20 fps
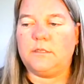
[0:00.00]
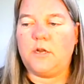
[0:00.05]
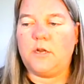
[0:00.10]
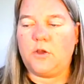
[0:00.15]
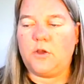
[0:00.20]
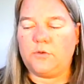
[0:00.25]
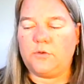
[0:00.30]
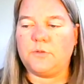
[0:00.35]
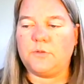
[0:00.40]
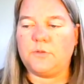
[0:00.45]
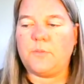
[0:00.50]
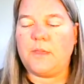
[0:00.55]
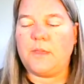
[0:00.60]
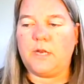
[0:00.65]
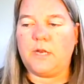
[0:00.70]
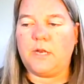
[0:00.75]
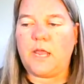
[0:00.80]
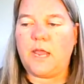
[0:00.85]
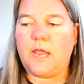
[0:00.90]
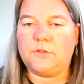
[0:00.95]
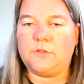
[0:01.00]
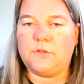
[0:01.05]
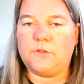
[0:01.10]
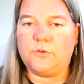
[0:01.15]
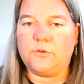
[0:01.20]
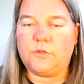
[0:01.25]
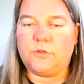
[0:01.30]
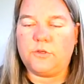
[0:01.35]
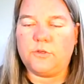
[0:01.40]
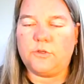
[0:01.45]
so maybe you can edit through
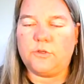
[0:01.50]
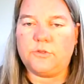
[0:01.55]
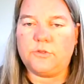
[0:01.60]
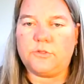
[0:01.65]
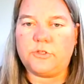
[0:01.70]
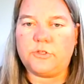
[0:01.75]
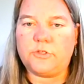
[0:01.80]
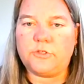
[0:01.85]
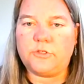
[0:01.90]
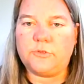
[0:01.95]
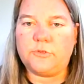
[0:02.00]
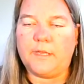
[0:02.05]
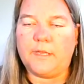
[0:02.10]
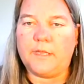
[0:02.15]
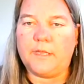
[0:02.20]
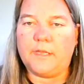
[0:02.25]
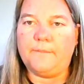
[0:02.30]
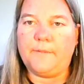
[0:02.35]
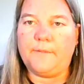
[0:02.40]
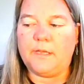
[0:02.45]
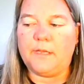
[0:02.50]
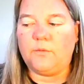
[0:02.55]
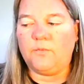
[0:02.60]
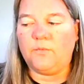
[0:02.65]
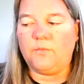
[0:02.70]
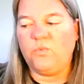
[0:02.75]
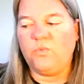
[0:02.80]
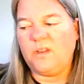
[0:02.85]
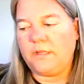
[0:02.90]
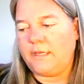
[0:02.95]
YouTube a little bit, but
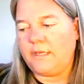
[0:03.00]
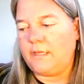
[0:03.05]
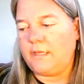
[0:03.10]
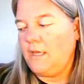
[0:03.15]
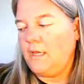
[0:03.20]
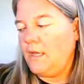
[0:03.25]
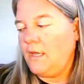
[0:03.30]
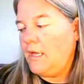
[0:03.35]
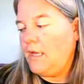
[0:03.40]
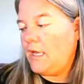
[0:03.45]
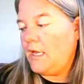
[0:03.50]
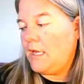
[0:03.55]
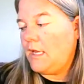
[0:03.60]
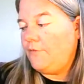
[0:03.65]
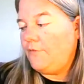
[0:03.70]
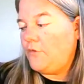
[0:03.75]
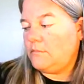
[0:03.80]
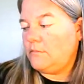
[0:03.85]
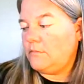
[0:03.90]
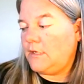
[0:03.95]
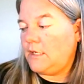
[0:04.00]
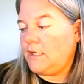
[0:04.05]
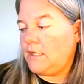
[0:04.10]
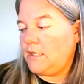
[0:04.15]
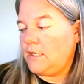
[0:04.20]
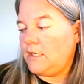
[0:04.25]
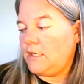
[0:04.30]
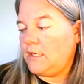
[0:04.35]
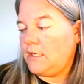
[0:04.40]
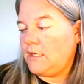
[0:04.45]
really, if you can
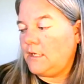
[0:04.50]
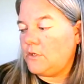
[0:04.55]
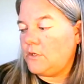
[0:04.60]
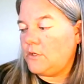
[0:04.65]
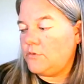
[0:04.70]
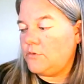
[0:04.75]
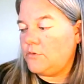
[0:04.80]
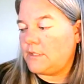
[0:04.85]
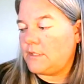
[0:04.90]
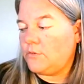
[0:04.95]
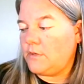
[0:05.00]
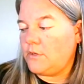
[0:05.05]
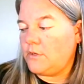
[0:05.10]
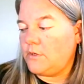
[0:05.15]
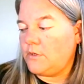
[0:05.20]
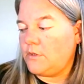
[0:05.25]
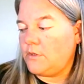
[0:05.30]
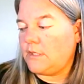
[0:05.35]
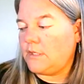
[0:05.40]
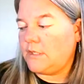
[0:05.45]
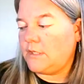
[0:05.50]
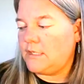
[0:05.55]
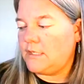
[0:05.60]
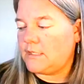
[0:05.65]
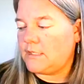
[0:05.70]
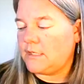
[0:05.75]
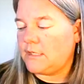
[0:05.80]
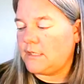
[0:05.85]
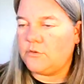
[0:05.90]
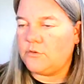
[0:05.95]
get used to using these
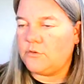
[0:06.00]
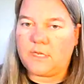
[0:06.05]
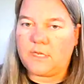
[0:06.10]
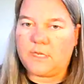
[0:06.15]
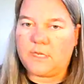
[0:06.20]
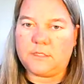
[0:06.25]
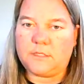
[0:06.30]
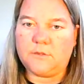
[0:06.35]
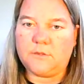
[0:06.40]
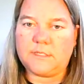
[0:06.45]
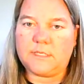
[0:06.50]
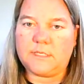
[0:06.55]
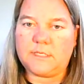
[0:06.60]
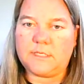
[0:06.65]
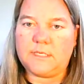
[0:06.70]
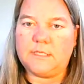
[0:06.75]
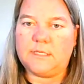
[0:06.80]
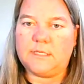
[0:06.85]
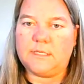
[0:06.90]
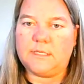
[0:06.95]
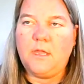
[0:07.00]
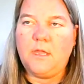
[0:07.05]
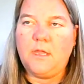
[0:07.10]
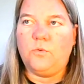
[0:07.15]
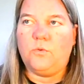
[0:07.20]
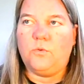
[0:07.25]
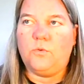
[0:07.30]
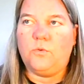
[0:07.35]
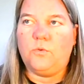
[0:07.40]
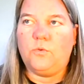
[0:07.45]
other things, you'll see that
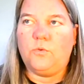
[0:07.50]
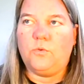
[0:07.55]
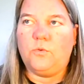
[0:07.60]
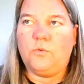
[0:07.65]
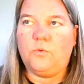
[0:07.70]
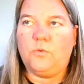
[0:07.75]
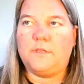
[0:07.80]
the